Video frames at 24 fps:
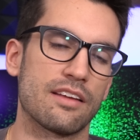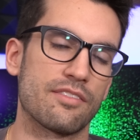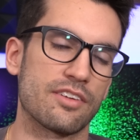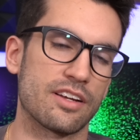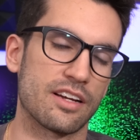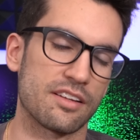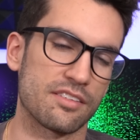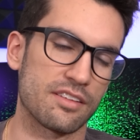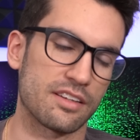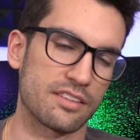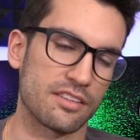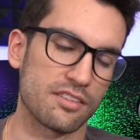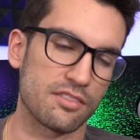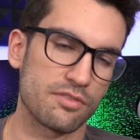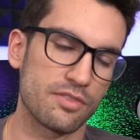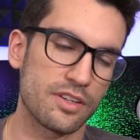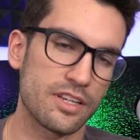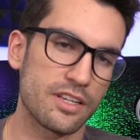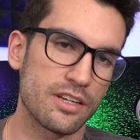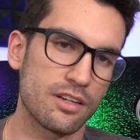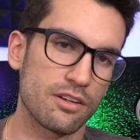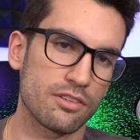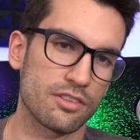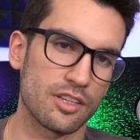If you guys like this
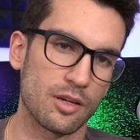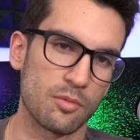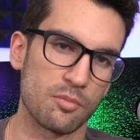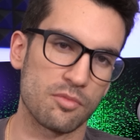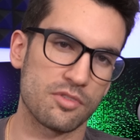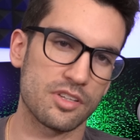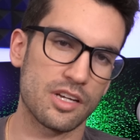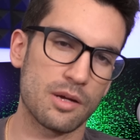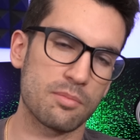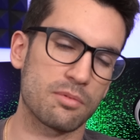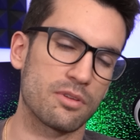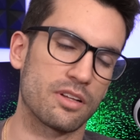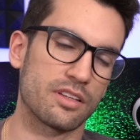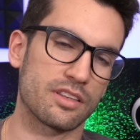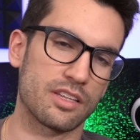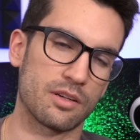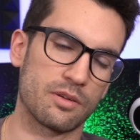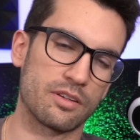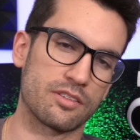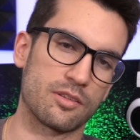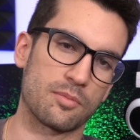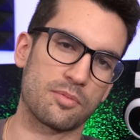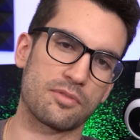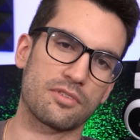video, thumbs up, click that
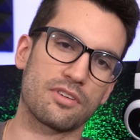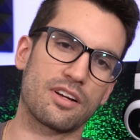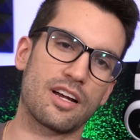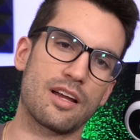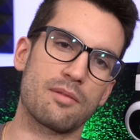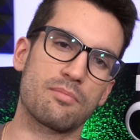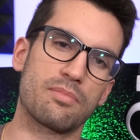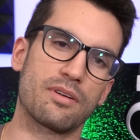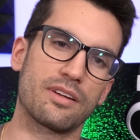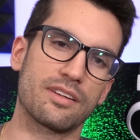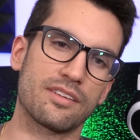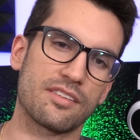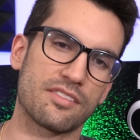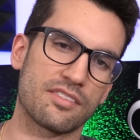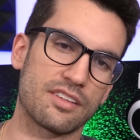red subscribe button.